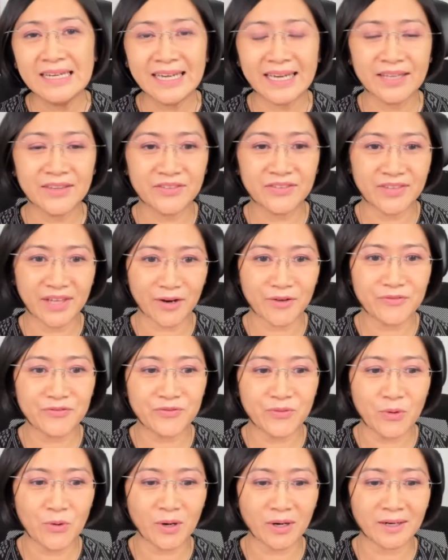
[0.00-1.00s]
And
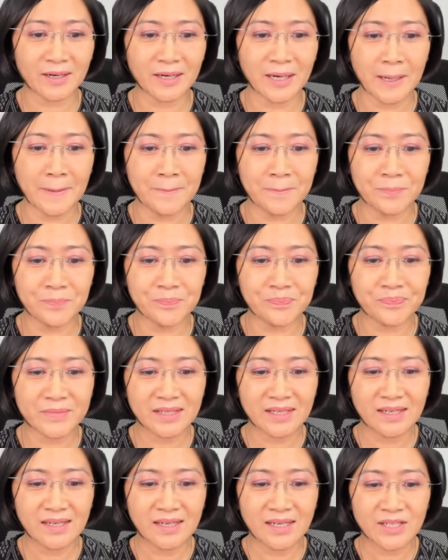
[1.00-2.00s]
therefore, um,
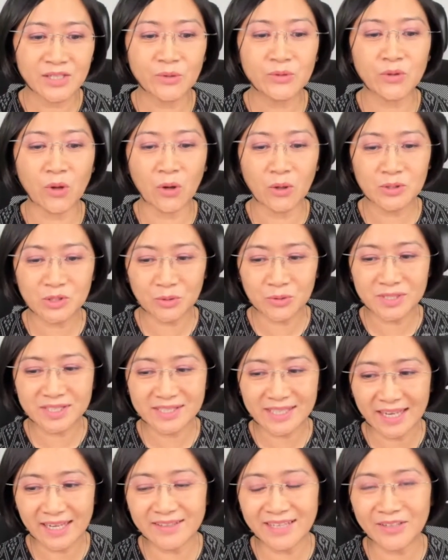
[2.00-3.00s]
you could also
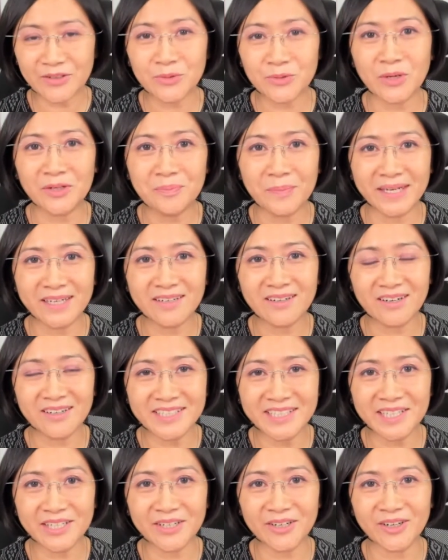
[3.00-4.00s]
say that throughout my
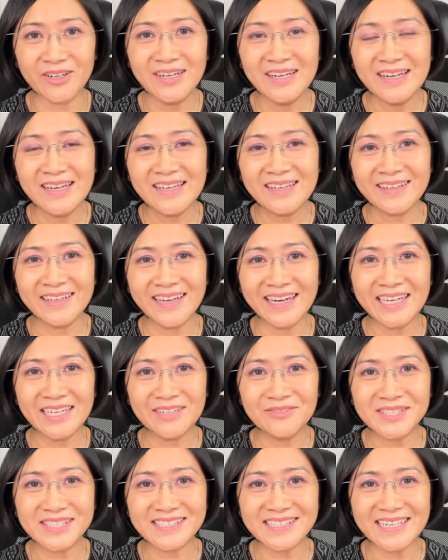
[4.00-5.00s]
career that i
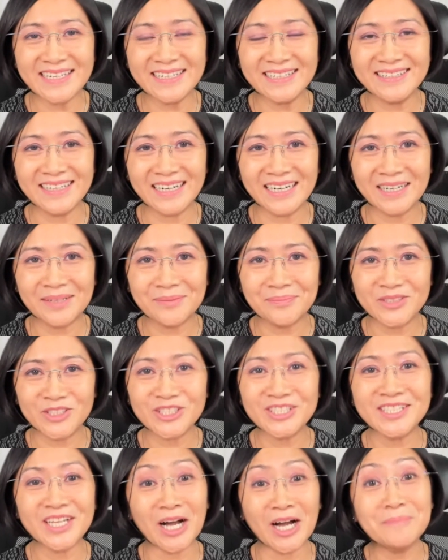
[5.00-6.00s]
have seen um,
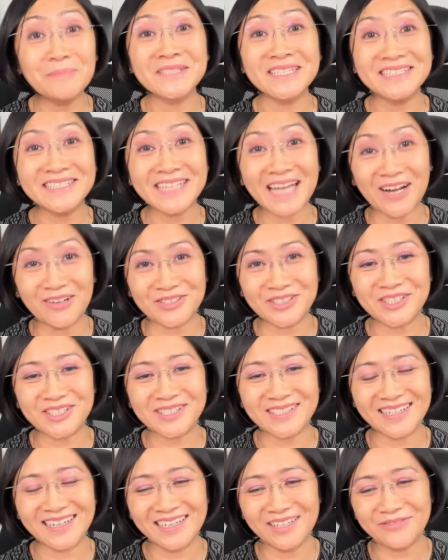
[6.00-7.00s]
just the ups and downs
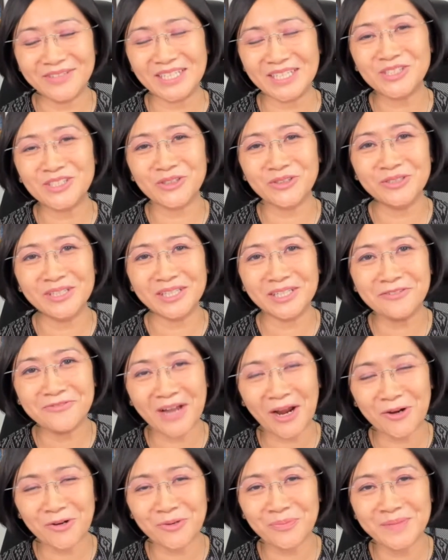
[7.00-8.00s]
of the external
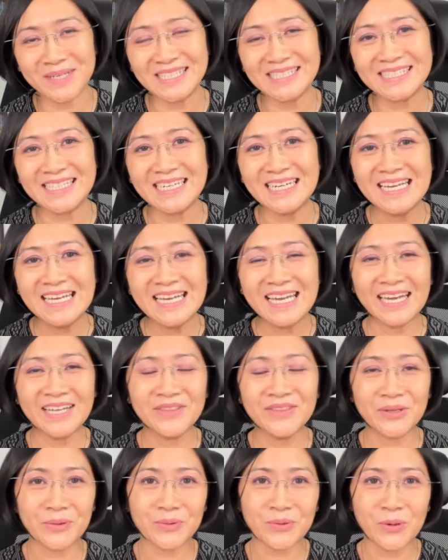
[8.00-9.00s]
environment
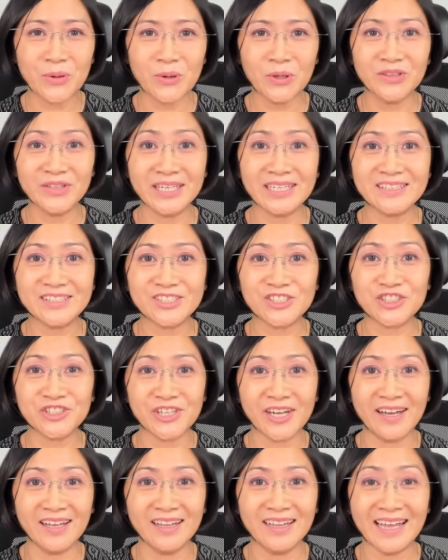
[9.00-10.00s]
and the role that
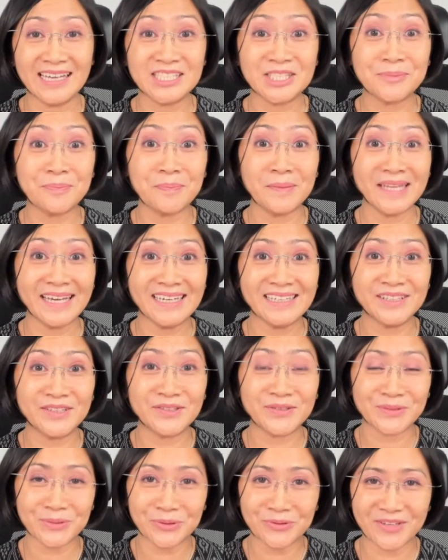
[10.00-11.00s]
shell has played
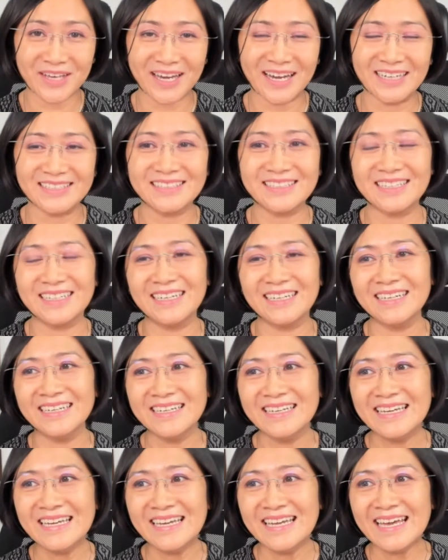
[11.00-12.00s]
through that uh,
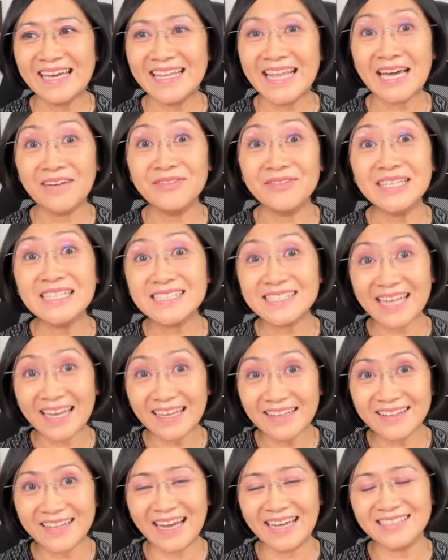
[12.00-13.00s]
and having said
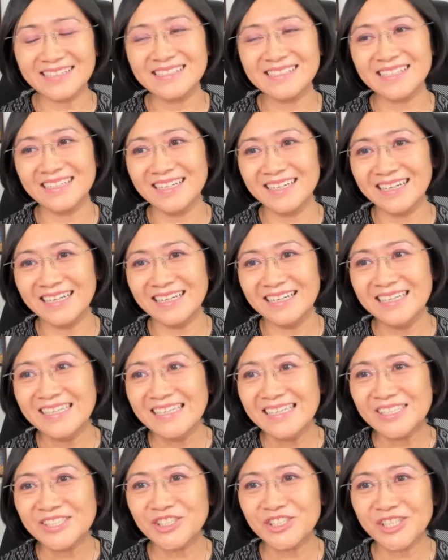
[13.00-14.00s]
that uh,
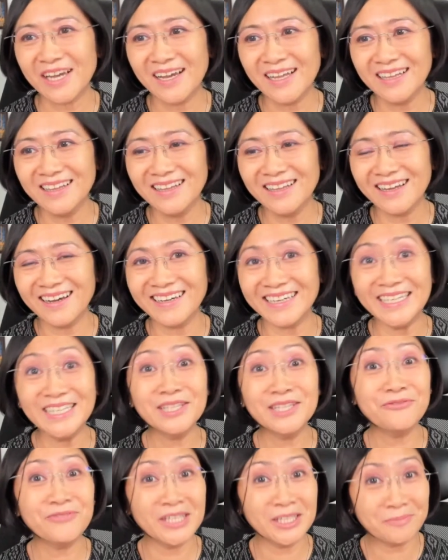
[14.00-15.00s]
shell uh,
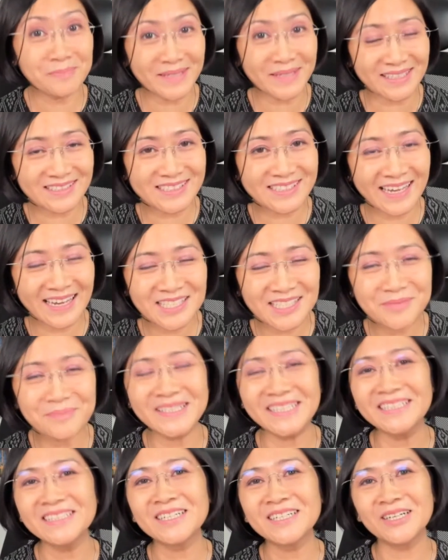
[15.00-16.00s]
in the philippines has
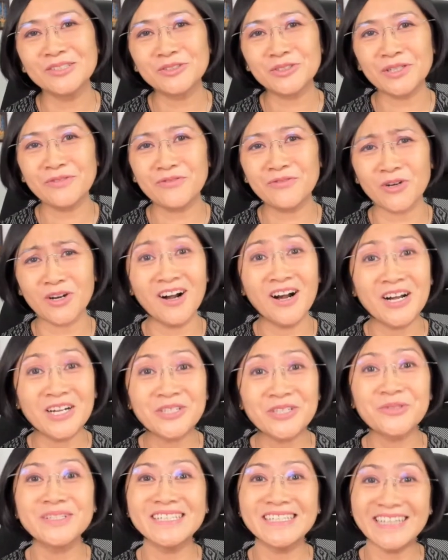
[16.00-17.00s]
been in country for
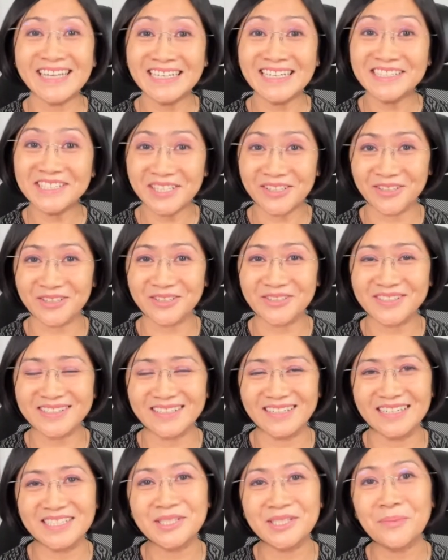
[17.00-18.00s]
108 years
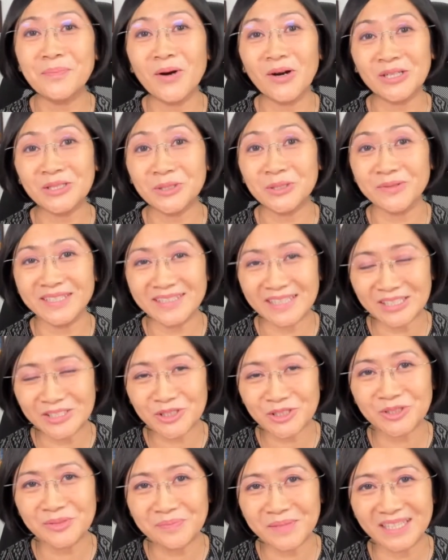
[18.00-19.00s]
uh, as a partner in
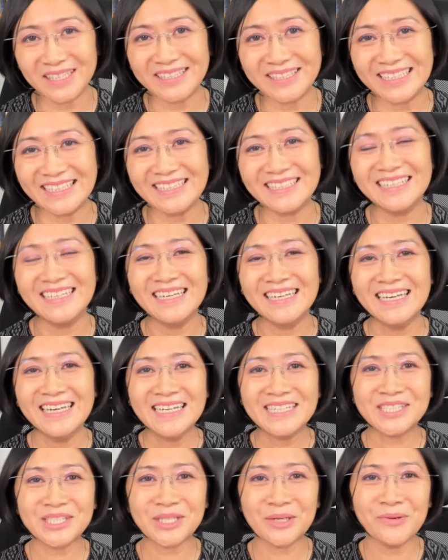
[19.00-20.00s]
nation building
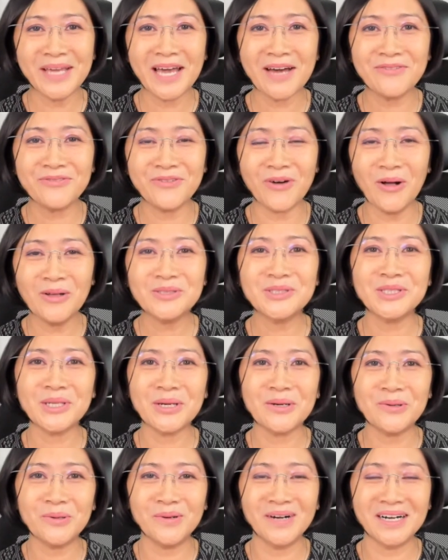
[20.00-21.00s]
so we have
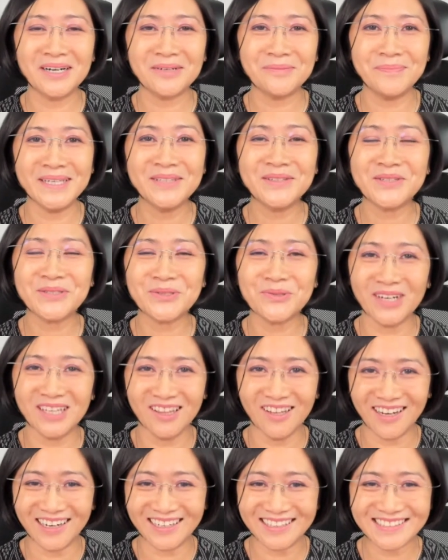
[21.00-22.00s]
also uh, been through a
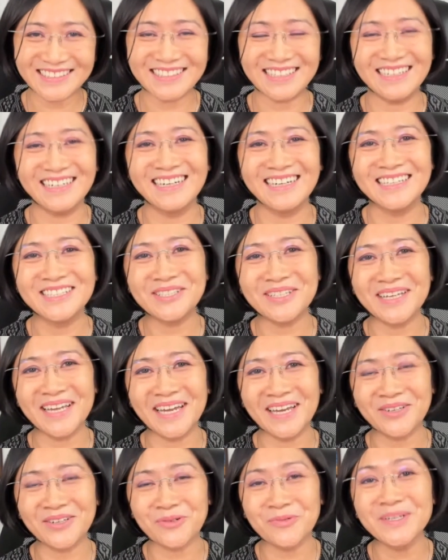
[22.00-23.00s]
lot uh,
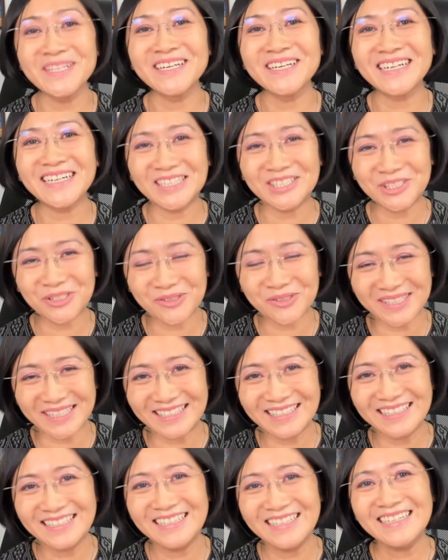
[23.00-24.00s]
together with the
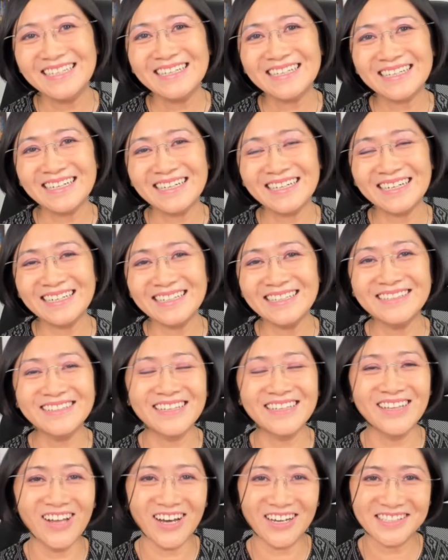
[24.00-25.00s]
country in
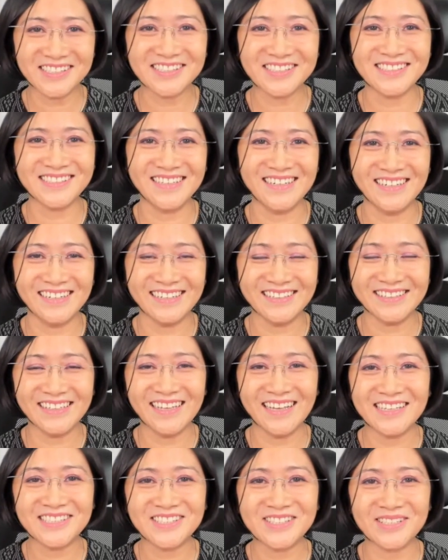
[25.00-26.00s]
the last in the
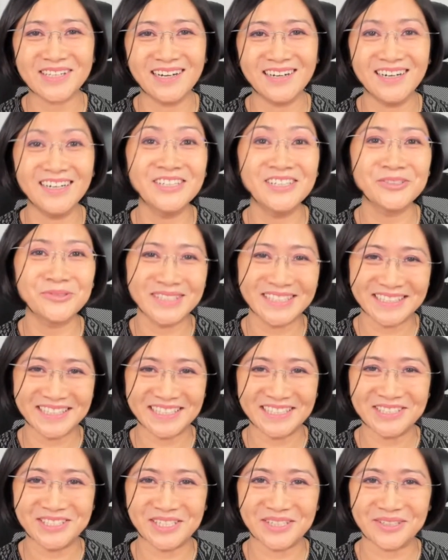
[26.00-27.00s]
last 108
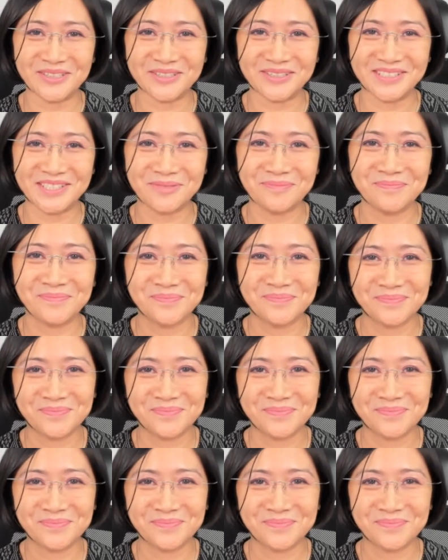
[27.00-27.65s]
years